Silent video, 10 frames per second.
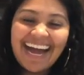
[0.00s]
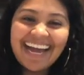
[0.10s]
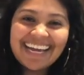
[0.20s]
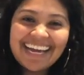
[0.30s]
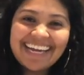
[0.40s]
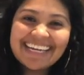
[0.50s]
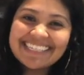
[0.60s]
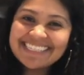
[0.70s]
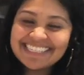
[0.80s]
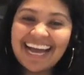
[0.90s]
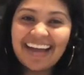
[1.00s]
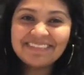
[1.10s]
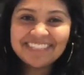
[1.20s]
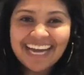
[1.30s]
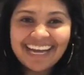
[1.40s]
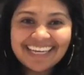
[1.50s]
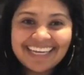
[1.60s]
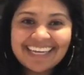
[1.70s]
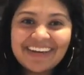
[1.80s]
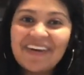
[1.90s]
Hi guys, I'm
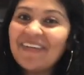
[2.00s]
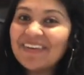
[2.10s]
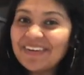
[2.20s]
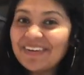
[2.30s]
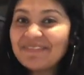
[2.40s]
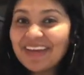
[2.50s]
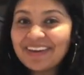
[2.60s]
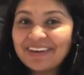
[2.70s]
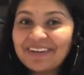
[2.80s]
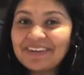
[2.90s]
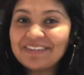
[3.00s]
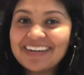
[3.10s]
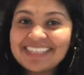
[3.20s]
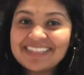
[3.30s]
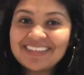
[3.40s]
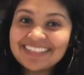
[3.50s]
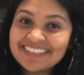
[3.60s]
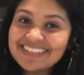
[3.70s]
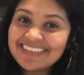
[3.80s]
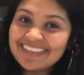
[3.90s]
Jackie, owner and baker over at Sweet
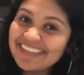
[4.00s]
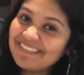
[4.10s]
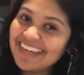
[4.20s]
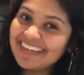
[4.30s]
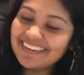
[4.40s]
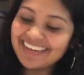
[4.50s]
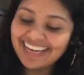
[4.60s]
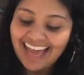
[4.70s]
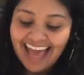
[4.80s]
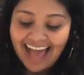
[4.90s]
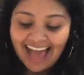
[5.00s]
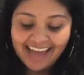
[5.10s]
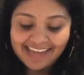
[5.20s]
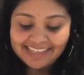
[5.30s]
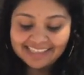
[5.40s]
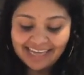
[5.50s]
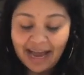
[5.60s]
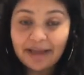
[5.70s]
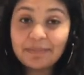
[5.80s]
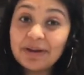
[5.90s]
Little Something Bakery, and I
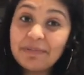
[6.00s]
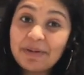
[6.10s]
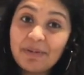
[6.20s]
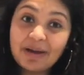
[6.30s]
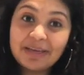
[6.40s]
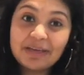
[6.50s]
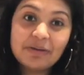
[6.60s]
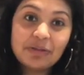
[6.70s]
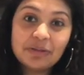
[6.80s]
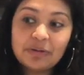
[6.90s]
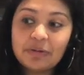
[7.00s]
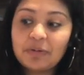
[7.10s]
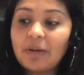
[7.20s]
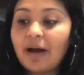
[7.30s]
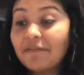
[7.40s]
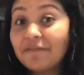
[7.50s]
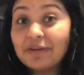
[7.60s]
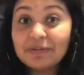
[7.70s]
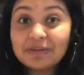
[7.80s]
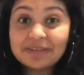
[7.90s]
am going to be walking you through a
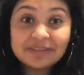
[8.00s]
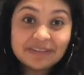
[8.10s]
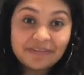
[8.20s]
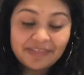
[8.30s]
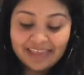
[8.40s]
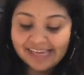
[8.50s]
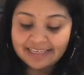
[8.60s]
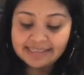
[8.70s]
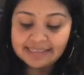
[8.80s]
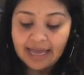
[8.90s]
few little different things.